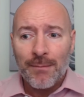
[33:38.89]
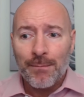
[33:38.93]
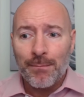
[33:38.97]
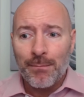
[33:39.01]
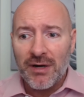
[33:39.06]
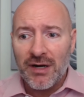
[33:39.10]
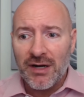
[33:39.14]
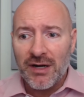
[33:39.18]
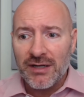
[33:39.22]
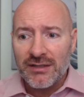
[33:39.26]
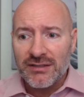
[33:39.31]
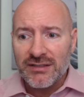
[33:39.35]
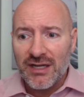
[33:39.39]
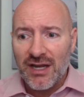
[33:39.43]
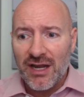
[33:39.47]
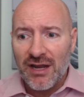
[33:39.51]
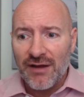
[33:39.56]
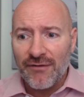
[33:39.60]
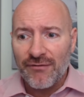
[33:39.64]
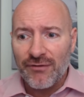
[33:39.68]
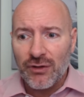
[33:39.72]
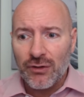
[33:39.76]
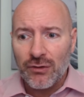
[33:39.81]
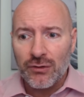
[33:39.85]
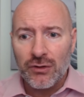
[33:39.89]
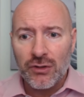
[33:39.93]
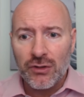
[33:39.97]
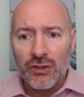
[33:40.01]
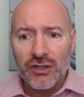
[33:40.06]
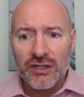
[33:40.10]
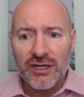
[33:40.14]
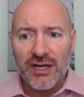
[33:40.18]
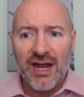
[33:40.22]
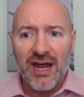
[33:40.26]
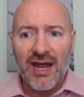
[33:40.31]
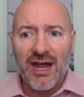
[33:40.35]
but if you
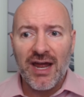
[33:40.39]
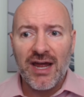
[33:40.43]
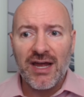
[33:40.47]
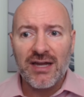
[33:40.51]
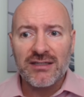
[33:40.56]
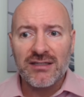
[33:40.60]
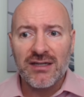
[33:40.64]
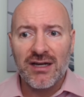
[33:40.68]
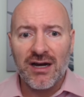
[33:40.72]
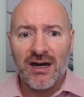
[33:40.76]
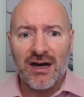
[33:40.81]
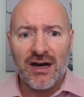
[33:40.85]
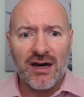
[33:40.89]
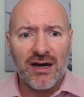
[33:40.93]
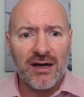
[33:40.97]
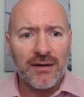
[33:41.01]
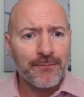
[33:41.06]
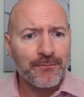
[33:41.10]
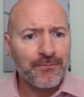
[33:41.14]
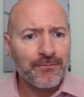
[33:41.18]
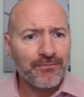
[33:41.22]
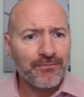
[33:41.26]
look at uh,